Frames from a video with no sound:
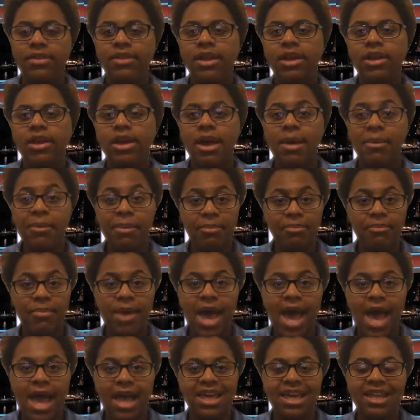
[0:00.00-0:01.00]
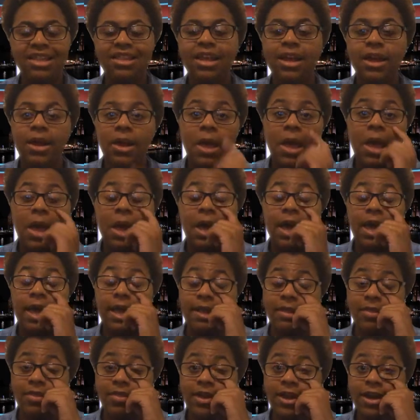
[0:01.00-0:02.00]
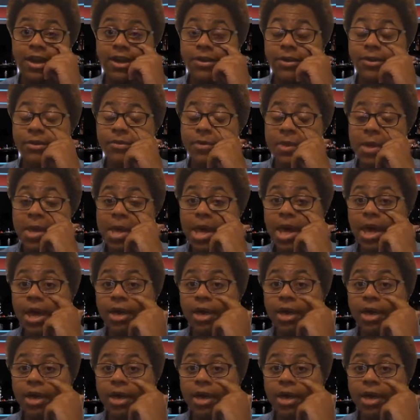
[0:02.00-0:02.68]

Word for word: and they're coming back, and they're hitting theaters,